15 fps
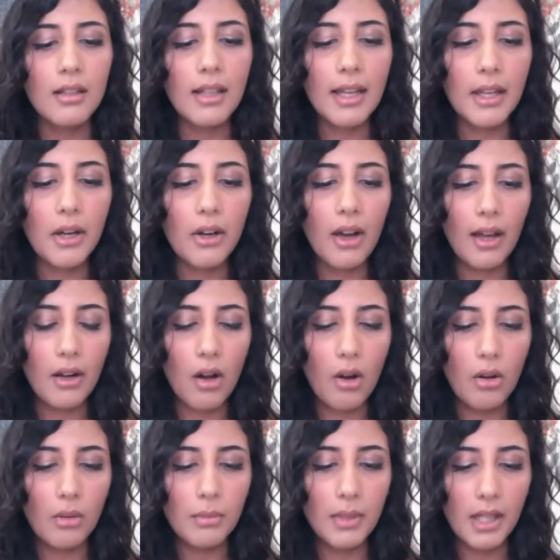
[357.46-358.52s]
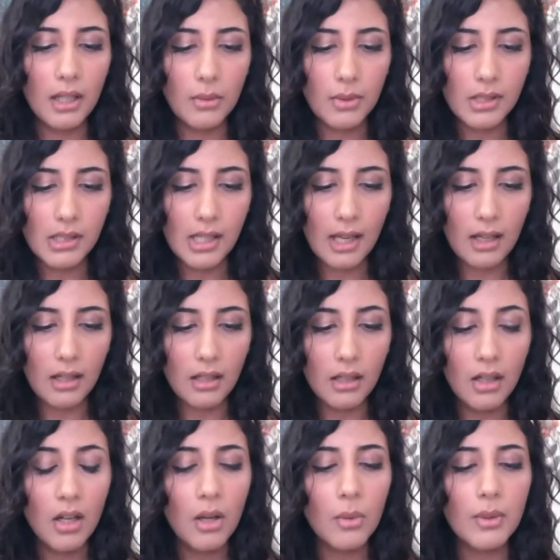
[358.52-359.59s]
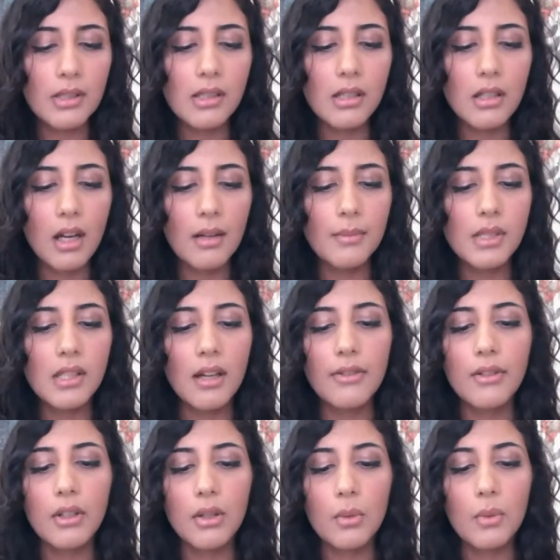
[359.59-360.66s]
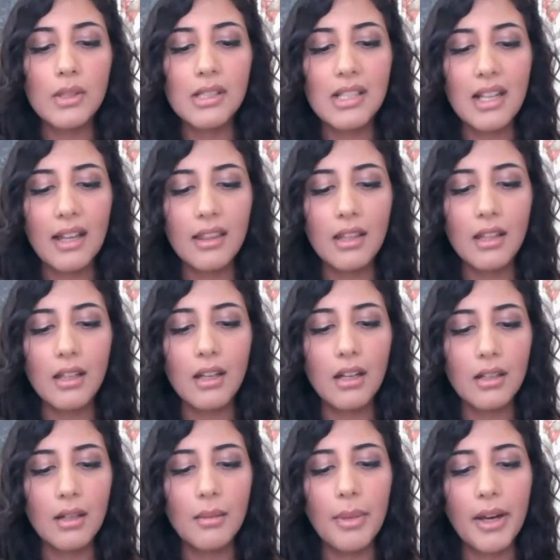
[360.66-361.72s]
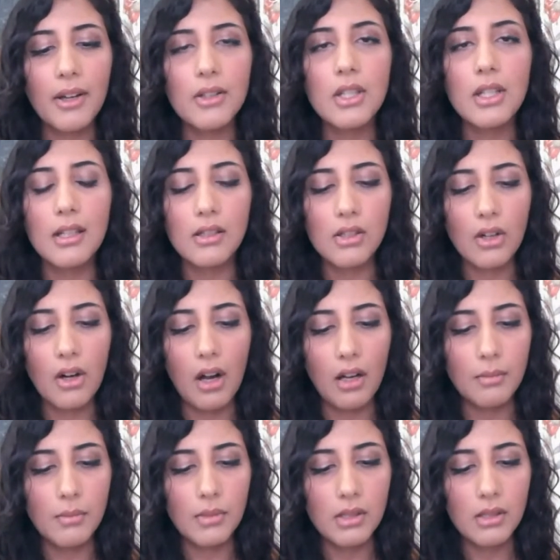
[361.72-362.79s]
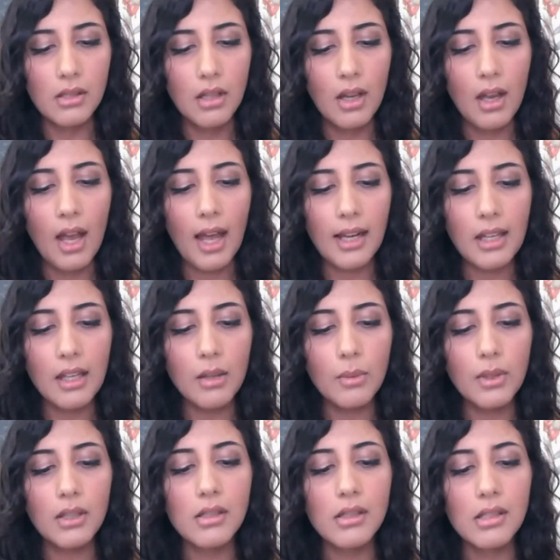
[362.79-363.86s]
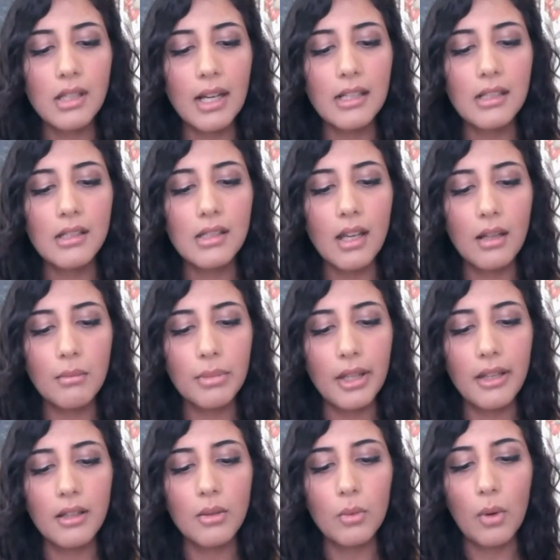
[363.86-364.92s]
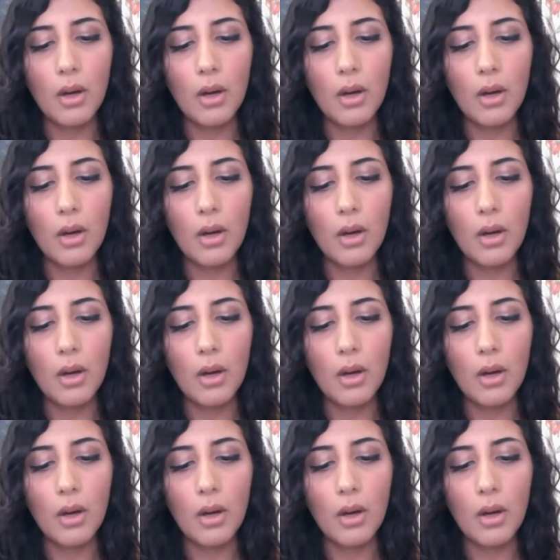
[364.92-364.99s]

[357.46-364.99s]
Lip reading: Later at home, he will say, what Saddam suffered was nothing compared to his crimes, and he will slice and blend